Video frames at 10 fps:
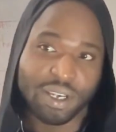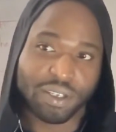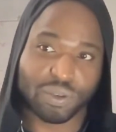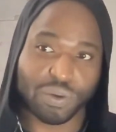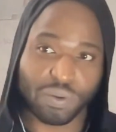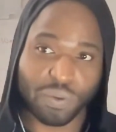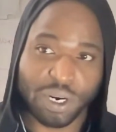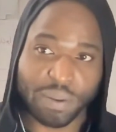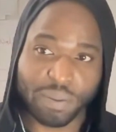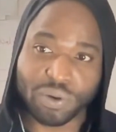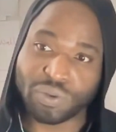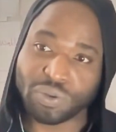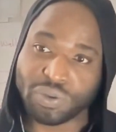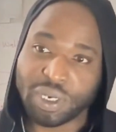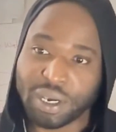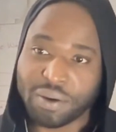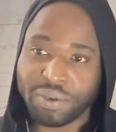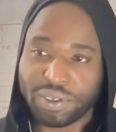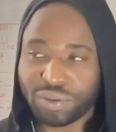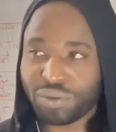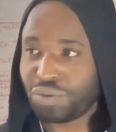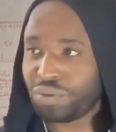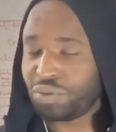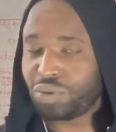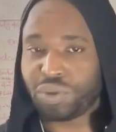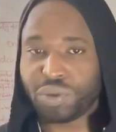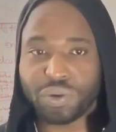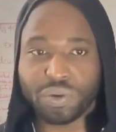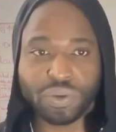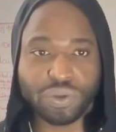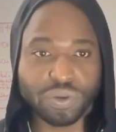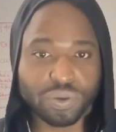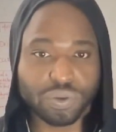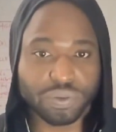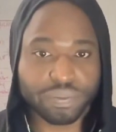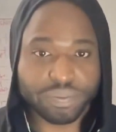So what I'm going to do now is to show you